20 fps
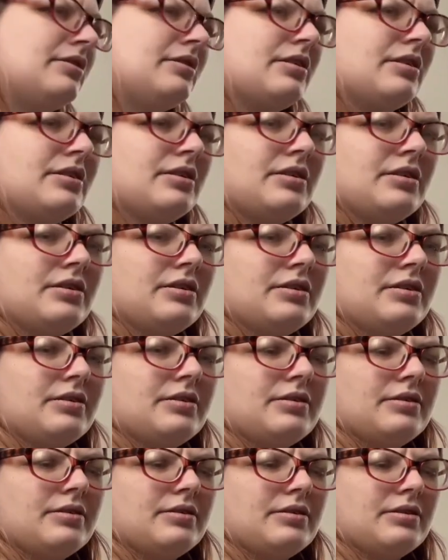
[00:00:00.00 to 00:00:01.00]

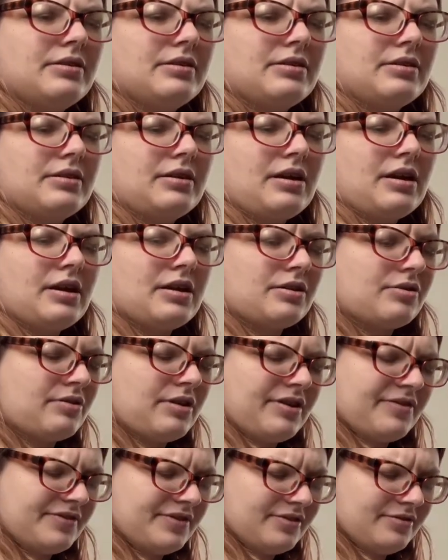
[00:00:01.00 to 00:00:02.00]
uh, I don't
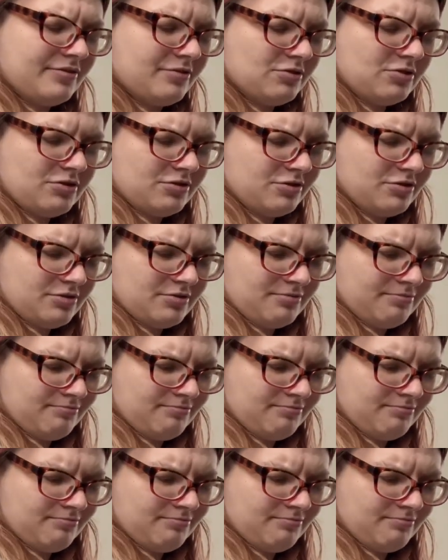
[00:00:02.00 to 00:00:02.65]
have it on the charger.